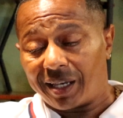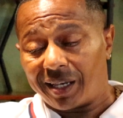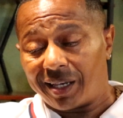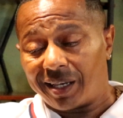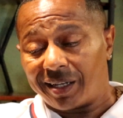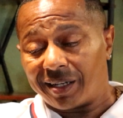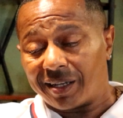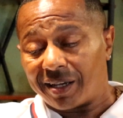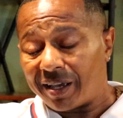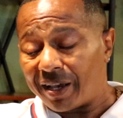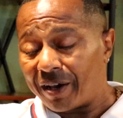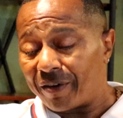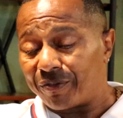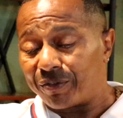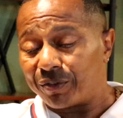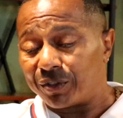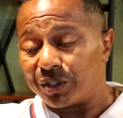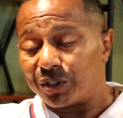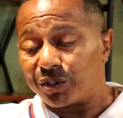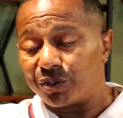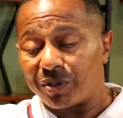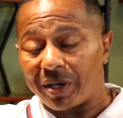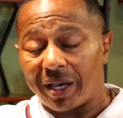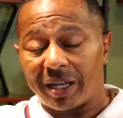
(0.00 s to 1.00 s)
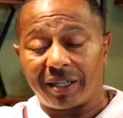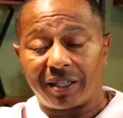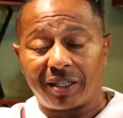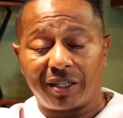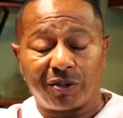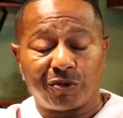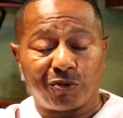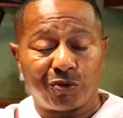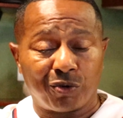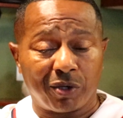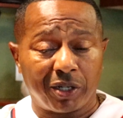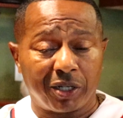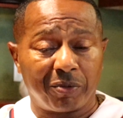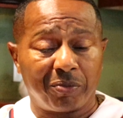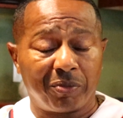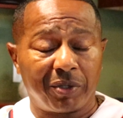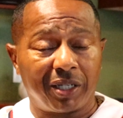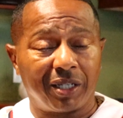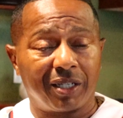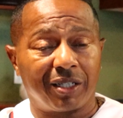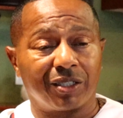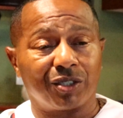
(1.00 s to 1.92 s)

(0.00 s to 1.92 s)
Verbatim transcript: in an effort to try to get rid of me,